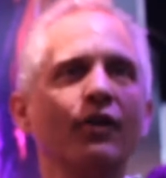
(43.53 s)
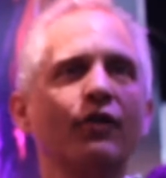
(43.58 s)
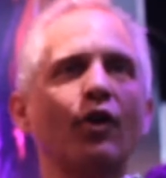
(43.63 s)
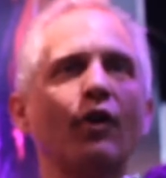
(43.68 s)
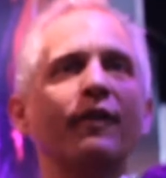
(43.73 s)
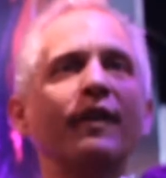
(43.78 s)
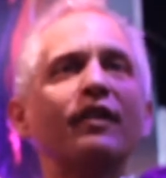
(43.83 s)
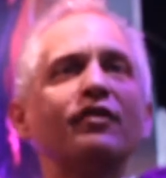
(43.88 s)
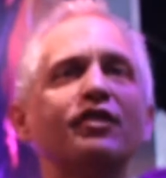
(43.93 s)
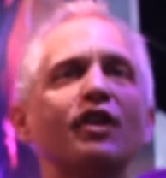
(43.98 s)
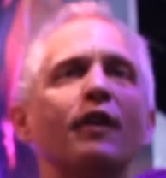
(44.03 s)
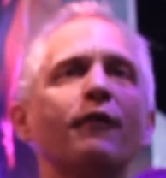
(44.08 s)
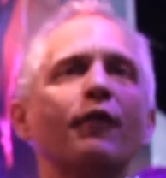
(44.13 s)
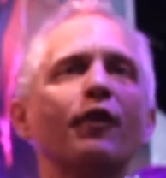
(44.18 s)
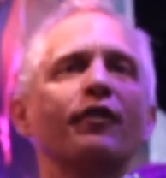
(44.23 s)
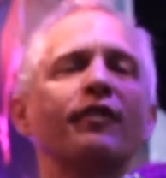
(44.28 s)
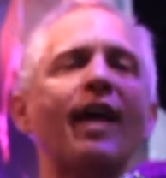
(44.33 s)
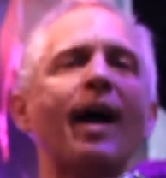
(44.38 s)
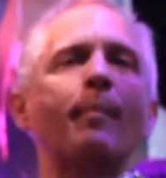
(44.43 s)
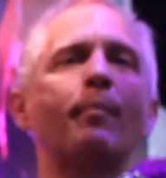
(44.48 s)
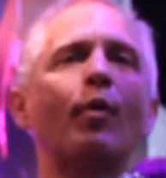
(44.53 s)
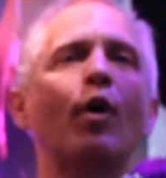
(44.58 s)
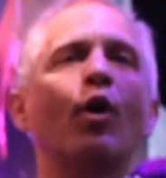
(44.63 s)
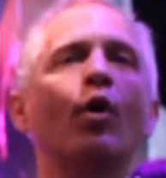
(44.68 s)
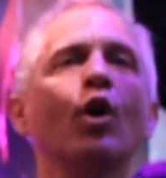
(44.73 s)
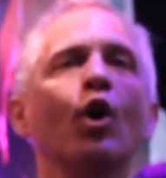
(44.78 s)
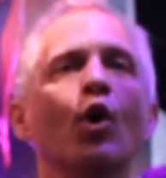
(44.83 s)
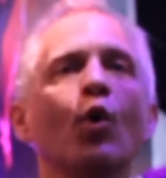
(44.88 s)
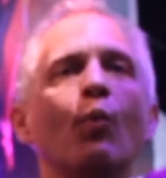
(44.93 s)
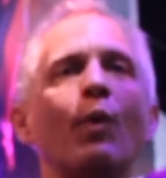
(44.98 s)
So this year, for
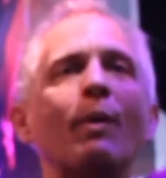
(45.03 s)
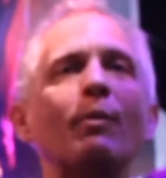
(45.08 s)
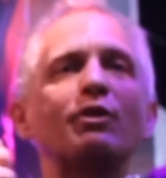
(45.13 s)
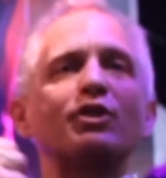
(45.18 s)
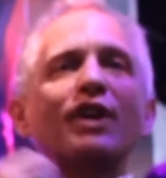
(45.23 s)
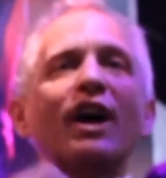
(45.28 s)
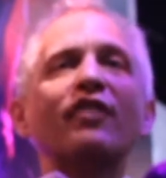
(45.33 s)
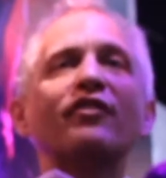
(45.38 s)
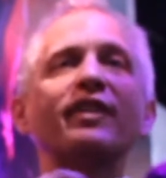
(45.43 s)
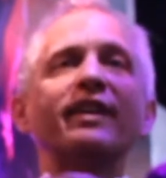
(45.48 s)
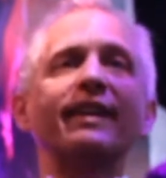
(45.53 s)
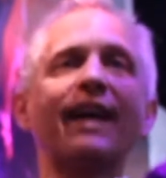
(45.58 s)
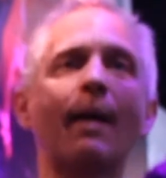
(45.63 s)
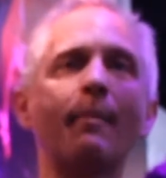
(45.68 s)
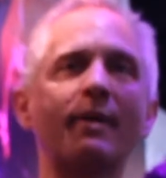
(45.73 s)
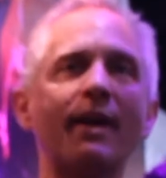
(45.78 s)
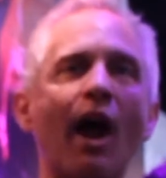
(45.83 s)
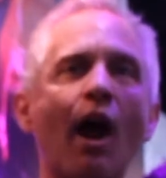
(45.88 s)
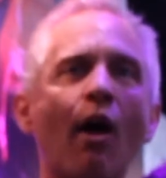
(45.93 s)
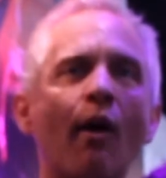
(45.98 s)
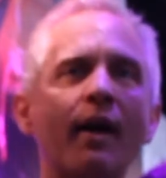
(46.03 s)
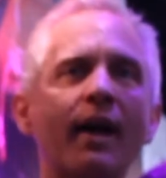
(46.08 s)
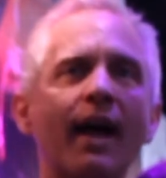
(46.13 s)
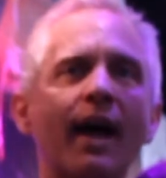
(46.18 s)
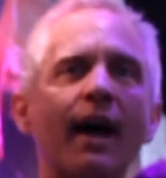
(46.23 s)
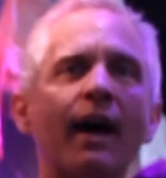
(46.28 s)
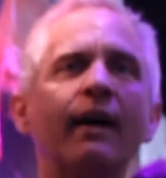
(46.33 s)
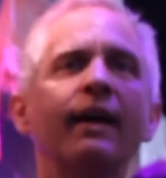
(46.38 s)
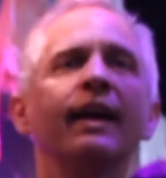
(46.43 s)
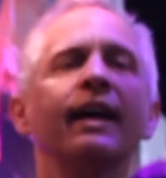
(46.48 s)
example, we were just in
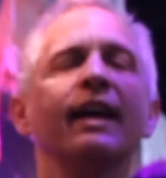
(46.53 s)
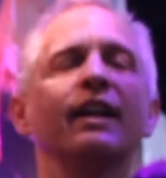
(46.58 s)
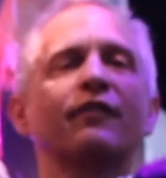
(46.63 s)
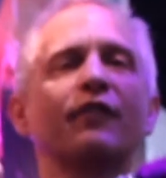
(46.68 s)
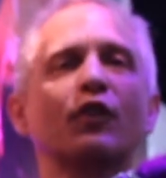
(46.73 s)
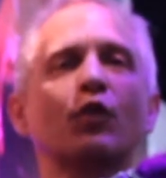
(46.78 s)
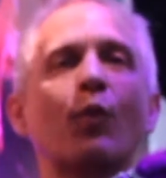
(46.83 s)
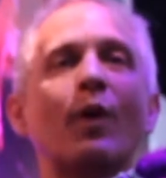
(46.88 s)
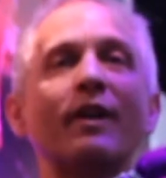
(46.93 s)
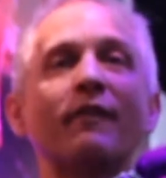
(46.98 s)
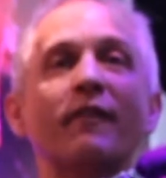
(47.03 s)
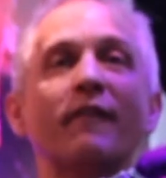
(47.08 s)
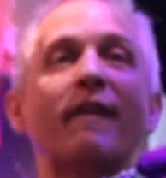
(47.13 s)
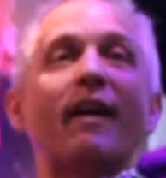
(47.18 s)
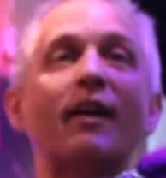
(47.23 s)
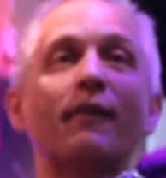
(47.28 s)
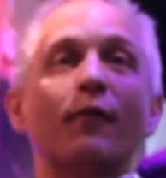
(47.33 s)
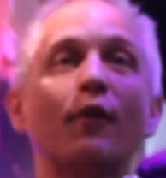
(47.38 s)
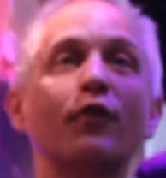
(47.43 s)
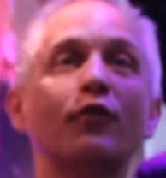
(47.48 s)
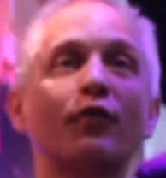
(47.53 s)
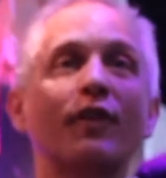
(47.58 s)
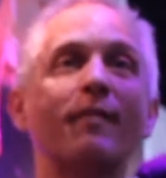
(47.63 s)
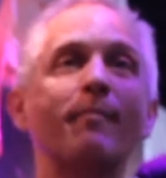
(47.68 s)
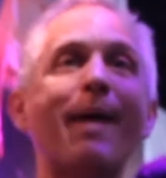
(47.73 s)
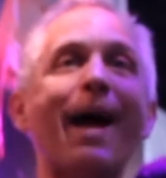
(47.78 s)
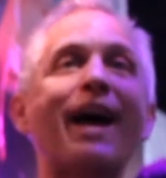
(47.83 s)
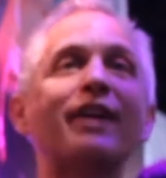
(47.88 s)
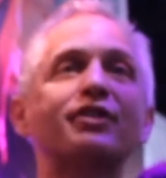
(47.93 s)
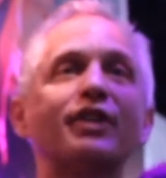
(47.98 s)
Dominaria. It's the 25th anniversary
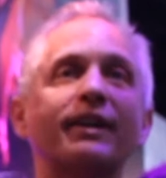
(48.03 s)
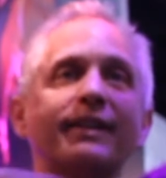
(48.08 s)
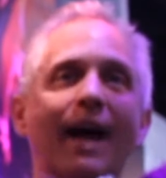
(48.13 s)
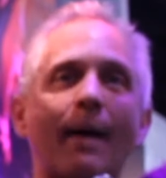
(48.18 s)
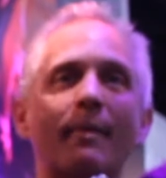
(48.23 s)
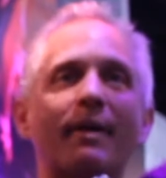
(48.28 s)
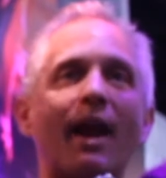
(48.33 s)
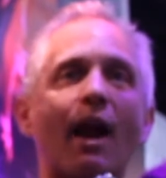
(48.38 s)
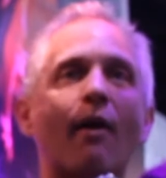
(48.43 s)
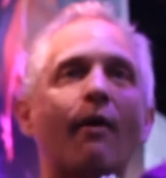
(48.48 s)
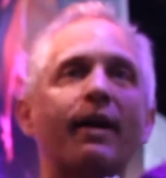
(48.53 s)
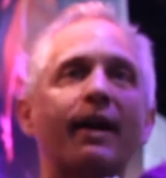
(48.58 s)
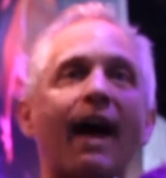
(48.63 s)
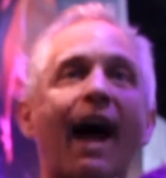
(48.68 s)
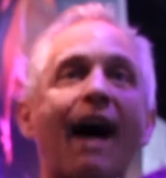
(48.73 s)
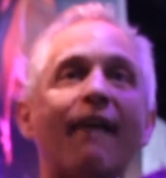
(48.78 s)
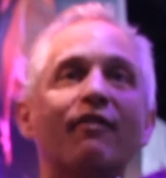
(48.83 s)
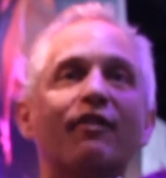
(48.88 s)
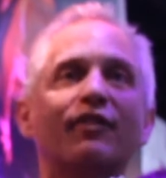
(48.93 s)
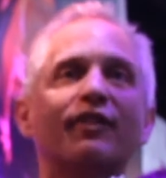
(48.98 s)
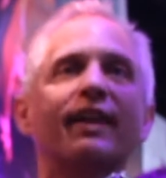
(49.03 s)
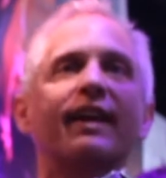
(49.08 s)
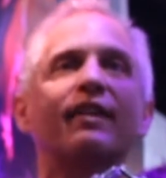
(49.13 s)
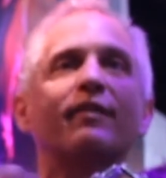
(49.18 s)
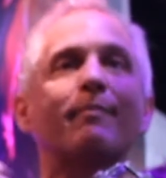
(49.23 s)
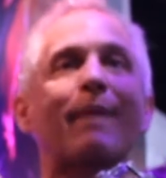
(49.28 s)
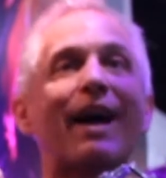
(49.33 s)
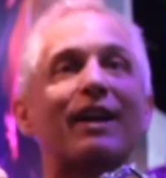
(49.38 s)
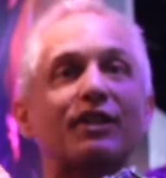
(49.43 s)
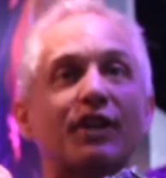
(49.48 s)
of Magic. Dominaria obviously
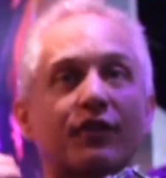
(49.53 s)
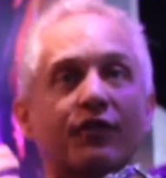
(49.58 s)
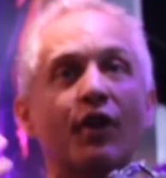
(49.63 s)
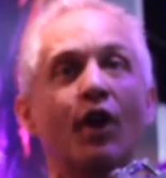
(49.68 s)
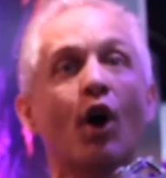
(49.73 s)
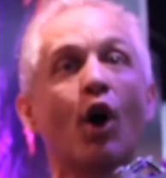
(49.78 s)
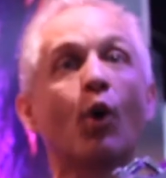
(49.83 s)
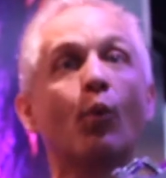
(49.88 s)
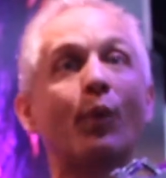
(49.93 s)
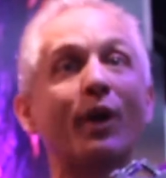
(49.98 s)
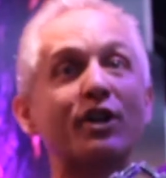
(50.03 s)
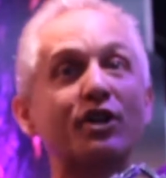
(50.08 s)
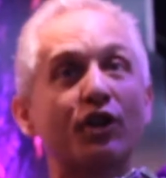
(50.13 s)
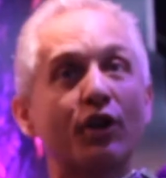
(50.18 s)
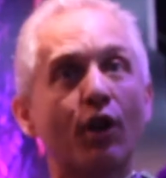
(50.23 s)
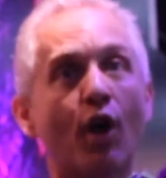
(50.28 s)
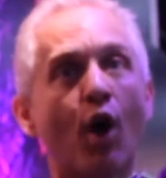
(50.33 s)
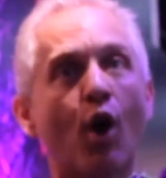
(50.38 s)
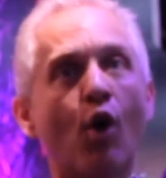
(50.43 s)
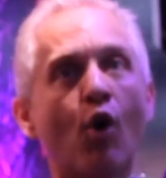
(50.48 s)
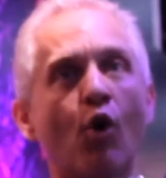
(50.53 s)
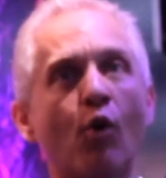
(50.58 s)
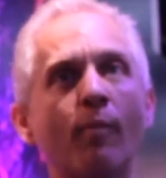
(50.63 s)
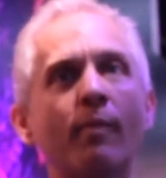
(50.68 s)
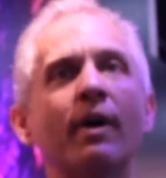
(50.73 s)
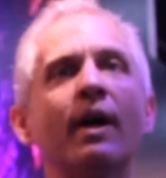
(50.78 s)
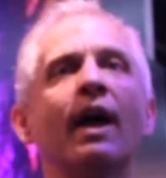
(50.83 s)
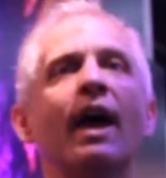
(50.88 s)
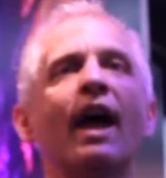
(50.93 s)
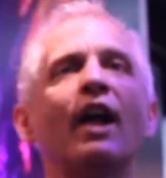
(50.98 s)
is Magic's original
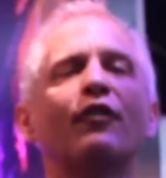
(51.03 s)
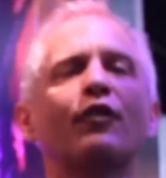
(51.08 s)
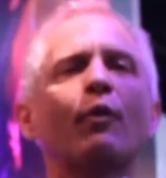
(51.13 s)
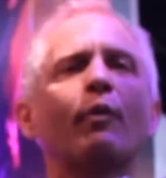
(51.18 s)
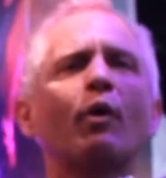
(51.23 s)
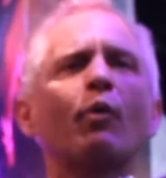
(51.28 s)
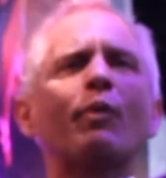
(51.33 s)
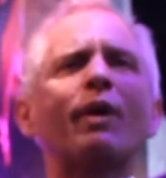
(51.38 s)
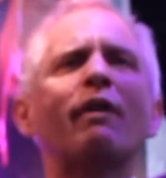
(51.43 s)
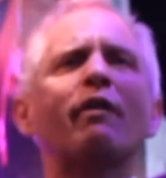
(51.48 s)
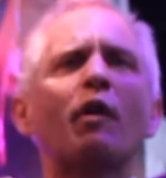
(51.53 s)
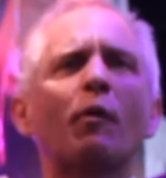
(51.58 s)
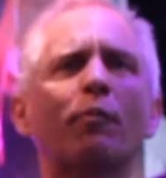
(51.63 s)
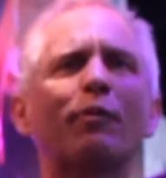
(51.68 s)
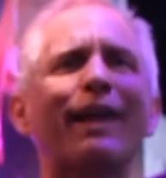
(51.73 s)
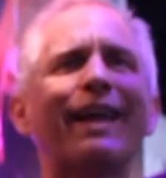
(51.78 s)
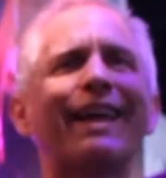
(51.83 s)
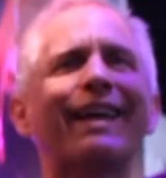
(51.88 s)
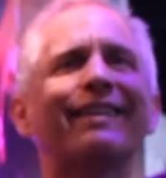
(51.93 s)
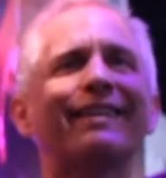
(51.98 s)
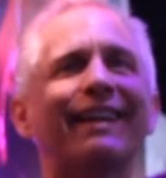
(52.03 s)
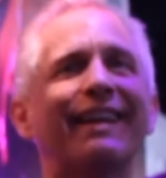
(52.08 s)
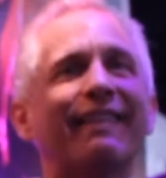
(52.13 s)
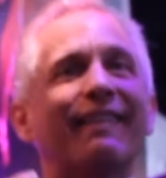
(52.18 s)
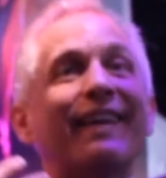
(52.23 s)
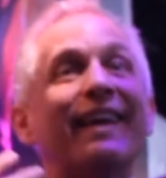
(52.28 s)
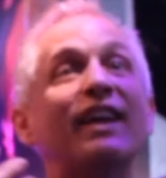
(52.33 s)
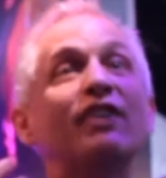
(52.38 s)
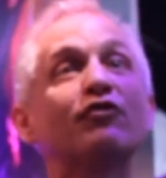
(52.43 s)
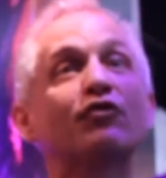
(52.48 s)
home, and so we really are playing
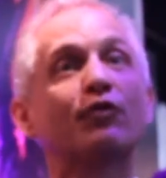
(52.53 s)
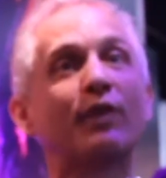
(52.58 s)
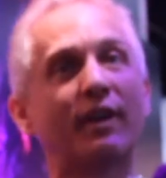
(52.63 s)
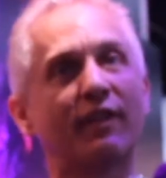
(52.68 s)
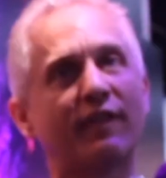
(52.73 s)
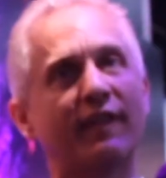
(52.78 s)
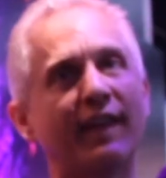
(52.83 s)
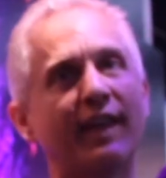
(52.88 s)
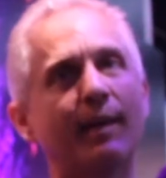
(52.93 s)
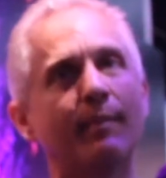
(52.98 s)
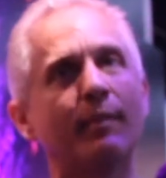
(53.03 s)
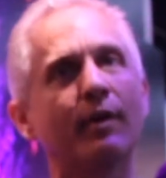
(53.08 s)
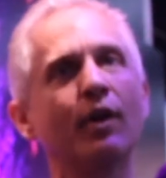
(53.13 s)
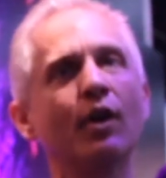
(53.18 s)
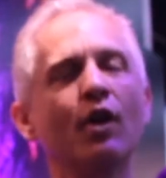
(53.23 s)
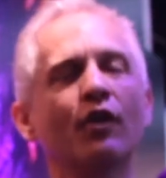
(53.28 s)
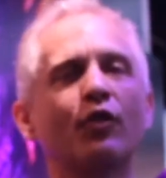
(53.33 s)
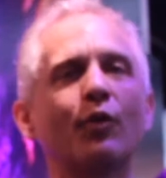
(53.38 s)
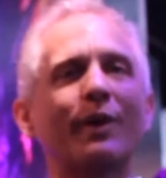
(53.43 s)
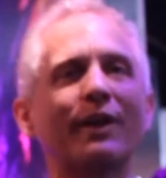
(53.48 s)
into the history theme.